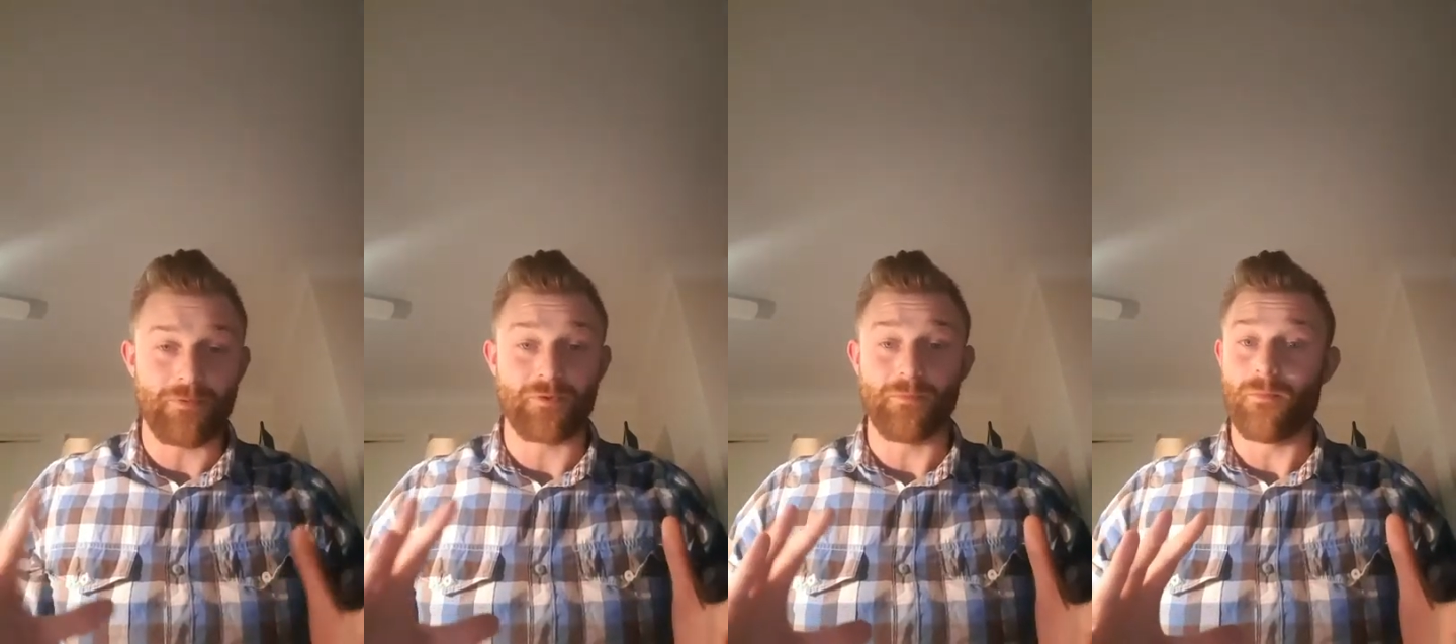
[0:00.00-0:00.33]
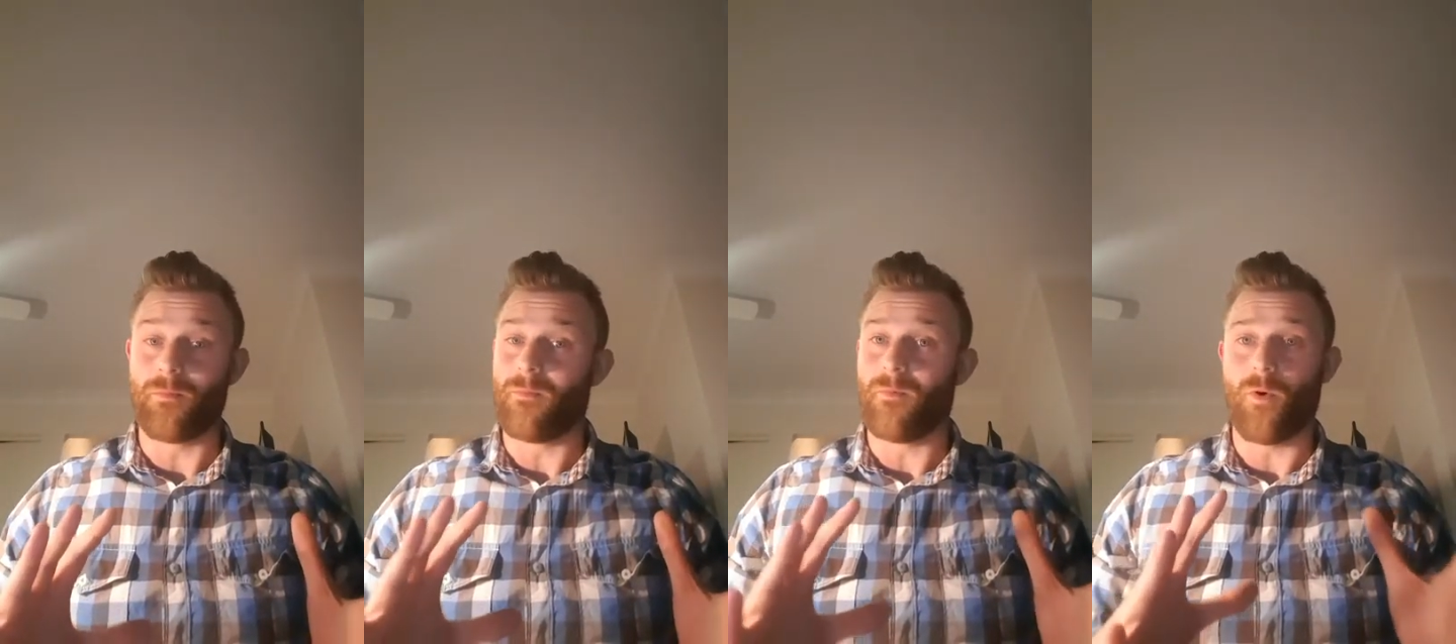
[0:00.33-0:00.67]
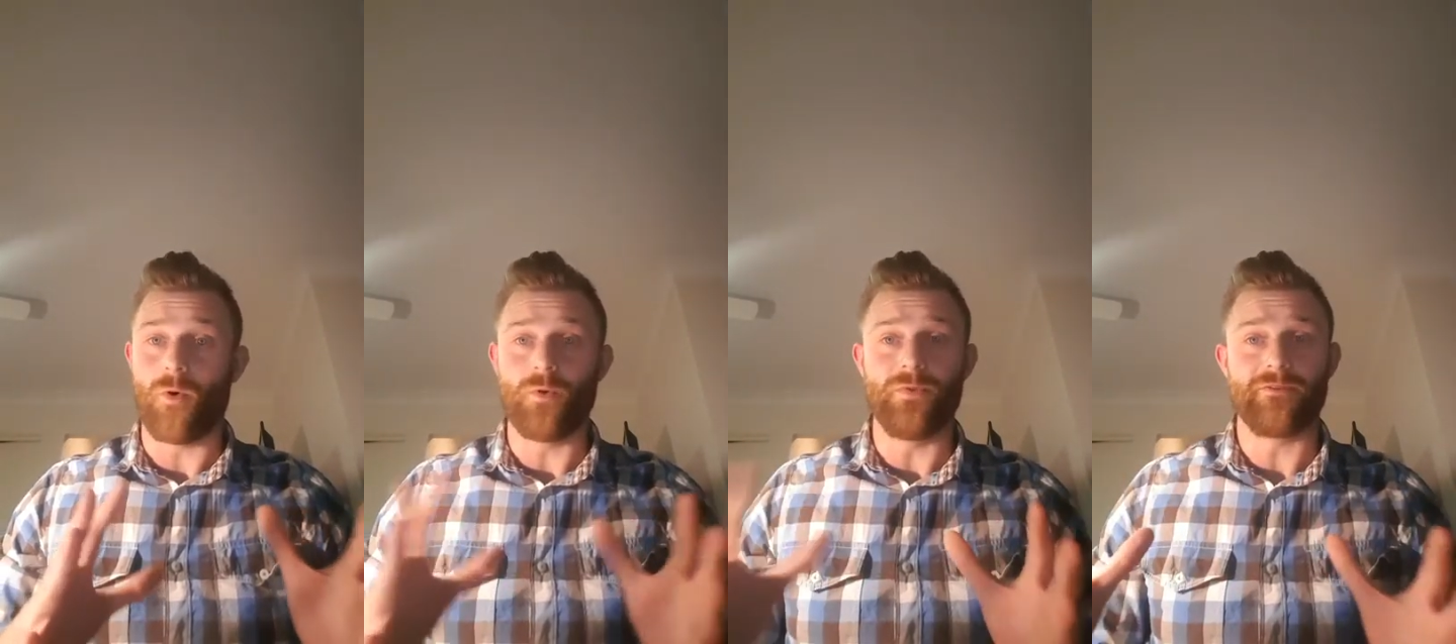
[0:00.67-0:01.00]
from
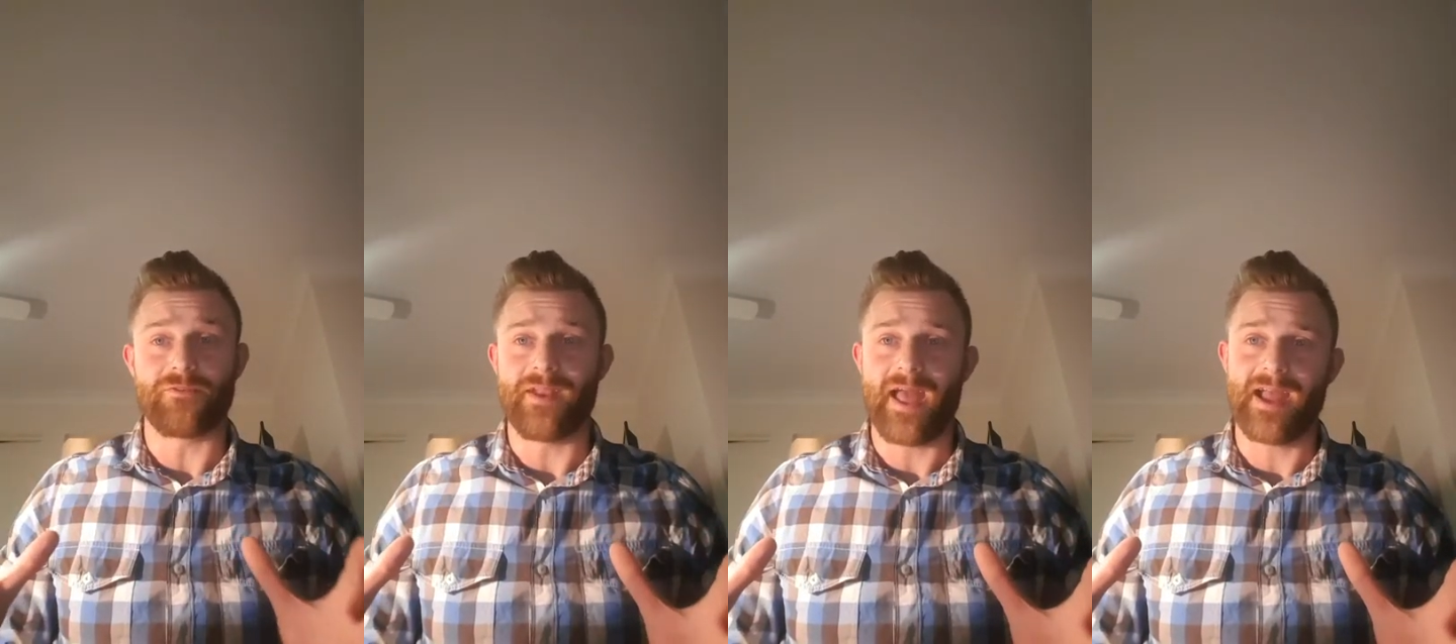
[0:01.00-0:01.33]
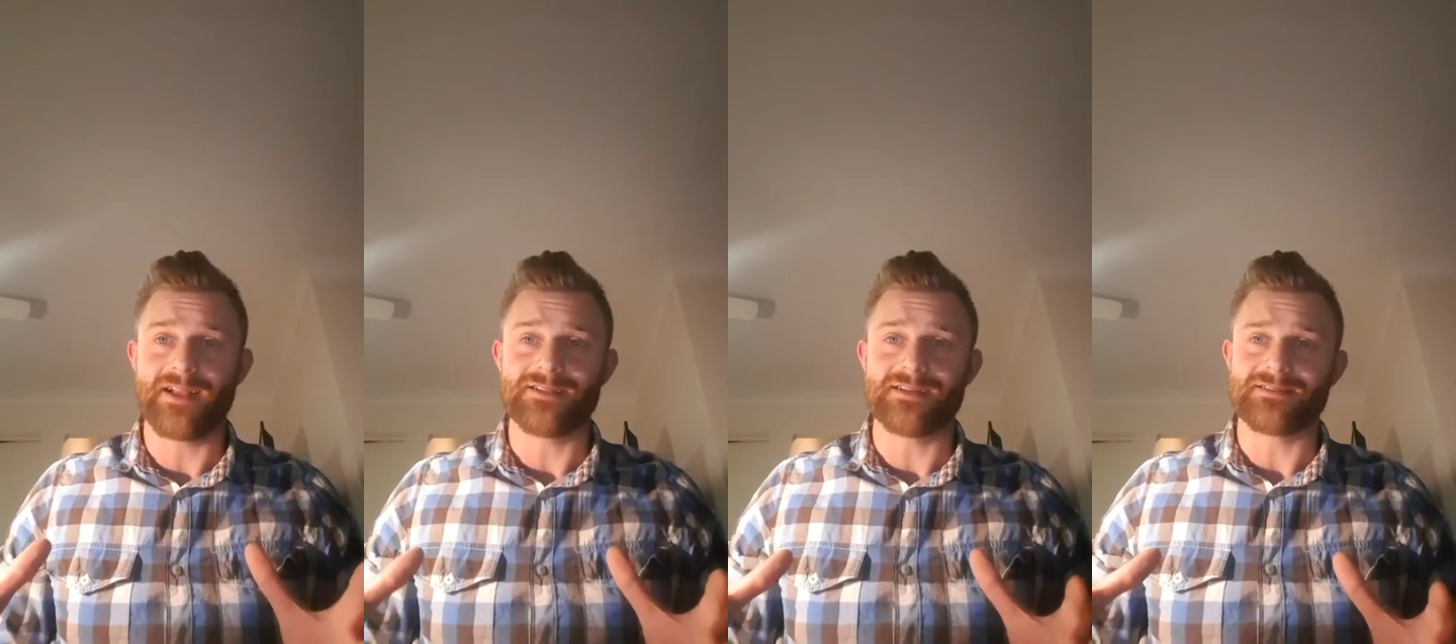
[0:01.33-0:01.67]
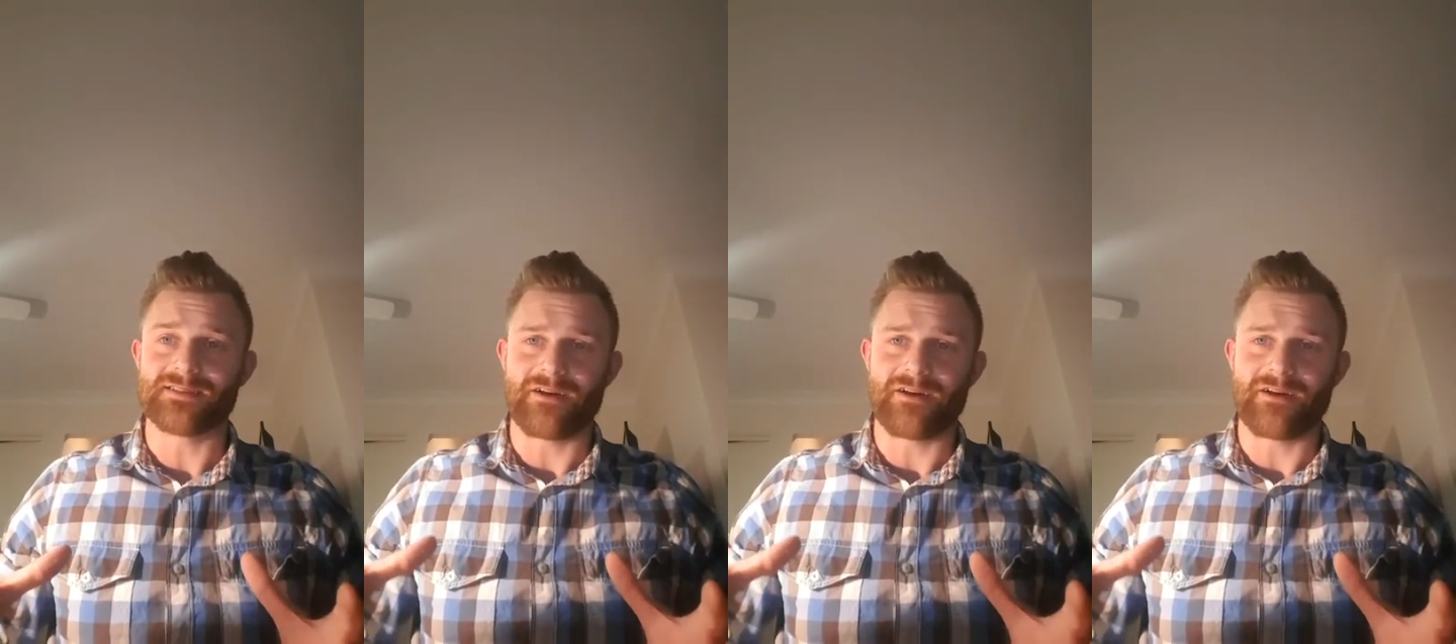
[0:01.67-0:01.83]
all different ages.